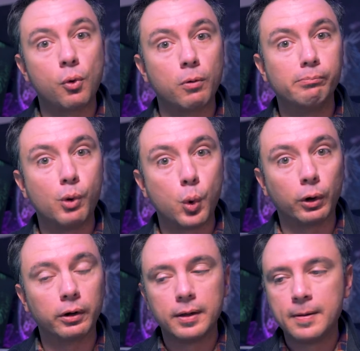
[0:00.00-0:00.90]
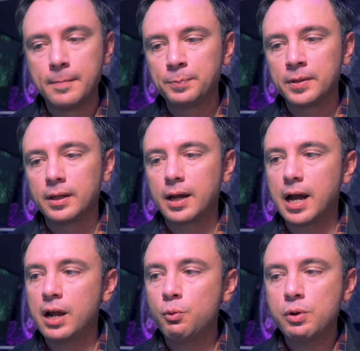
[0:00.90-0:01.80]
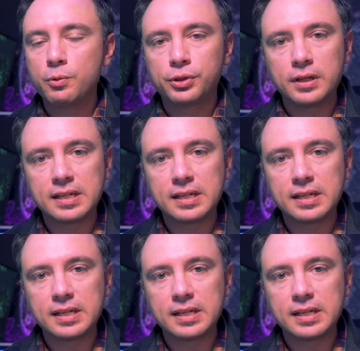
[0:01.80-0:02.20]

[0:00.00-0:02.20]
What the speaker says: or more. I went with the